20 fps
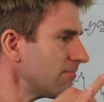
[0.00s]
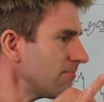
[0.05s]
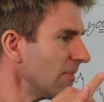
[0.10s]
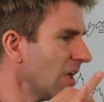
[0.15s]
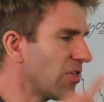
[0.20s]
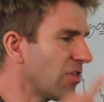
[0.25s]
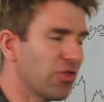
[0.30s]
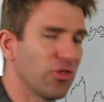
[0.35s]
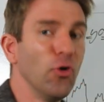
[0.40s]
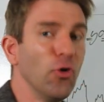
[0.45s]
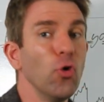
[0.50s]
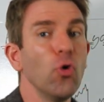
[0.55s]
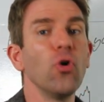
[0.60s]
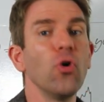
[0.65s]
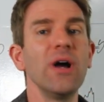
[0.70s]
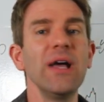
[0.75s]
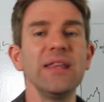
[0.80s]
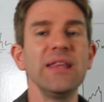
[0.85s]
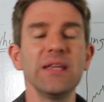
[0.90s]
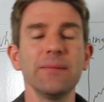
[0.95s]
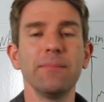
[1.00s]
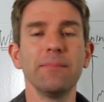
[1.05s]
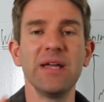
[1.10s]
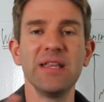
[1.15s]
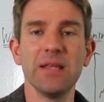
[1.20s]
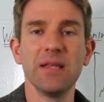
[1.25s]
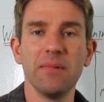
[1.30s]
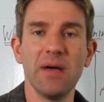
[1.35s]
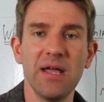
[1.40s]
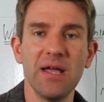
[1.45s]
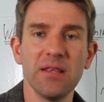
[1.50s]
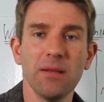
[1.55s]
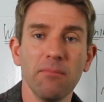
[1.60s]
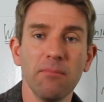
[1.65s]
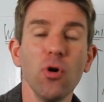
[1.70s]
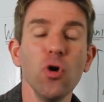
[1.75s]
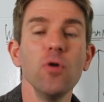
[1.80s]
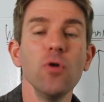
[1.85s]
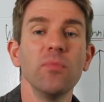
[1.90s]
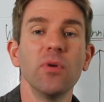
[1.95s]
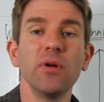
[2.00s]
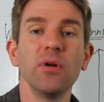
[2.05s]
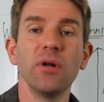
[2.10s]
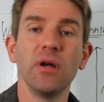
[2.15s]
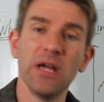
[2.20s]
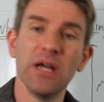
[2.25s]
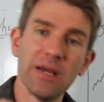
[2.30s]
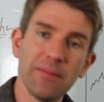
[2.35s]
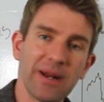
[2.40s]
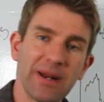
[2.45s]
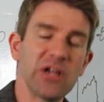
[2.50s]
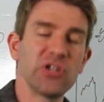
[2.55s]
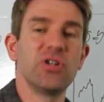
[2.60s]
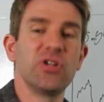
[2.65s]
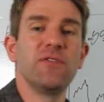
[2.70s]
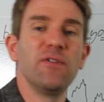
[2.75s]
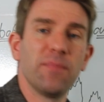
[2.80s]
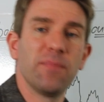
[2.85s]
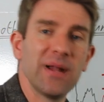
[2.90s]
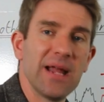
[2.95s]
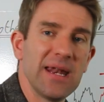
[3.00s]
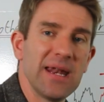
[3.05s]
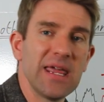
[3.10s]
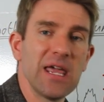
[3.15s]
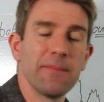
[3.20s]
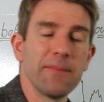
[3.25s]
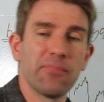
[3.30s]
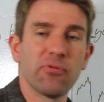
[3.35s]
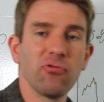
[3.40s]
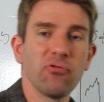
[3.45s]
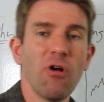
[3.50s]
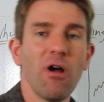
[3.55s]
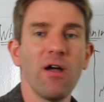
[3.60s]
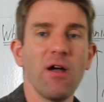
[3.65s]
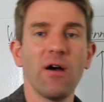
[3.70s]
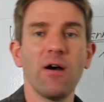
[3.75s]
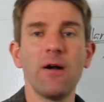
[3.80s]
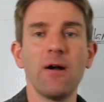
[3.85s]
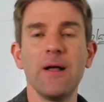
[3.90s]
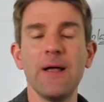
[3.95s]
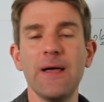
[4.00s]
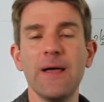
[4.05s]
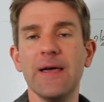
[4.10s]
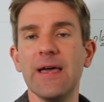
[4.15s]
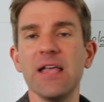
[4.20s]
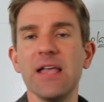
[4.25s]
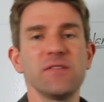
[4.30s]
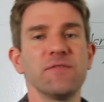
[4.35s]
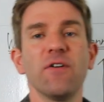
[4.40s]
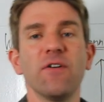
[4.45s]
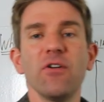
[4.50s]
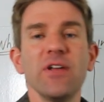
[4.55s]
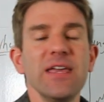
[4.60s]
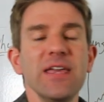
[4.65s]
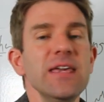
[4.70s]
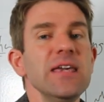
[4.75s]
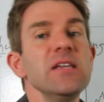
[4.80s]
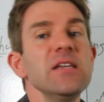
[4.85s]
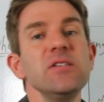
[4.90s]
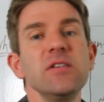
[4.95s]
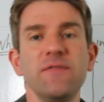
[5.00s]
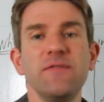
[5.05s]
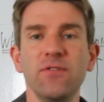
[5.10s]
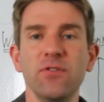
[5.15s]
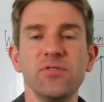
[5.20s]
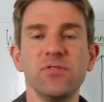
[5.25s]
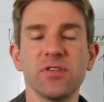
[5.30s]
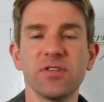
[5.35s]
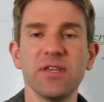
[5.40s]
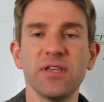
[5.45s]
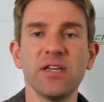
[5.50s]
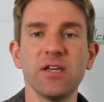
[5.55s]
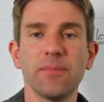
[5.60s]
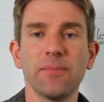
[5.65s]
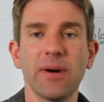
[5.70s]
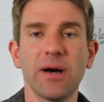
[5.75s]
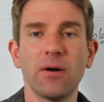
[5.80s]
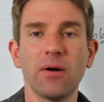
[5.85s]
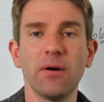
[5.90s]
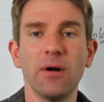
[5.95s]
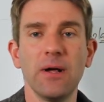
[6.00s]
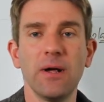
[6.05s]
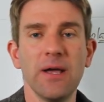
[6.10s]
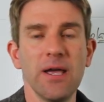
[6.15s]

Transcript: thought in the, in the, in the moment, but actually if you're planning it prior, it's very easy for you to think about.